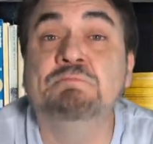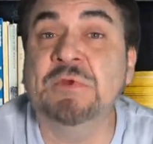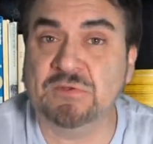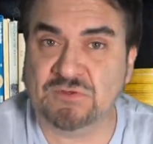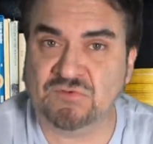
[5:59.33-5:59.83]

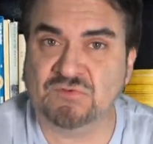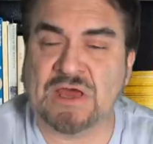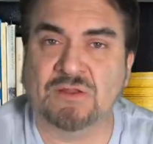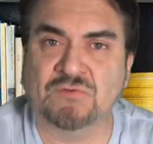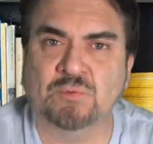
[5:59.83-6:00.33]
millions of
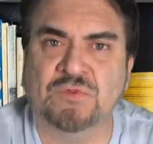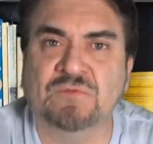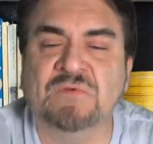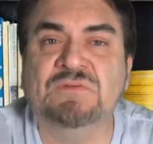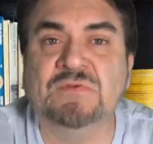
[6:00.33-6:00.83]
dollars
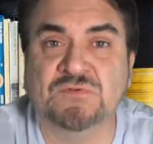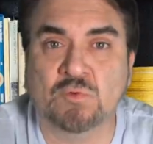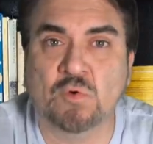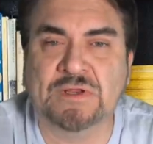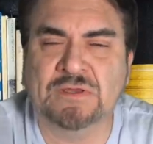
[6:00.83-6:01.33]
worth of
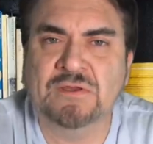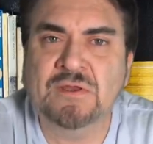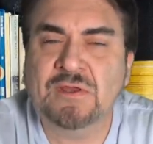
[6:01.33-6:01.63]
inventory.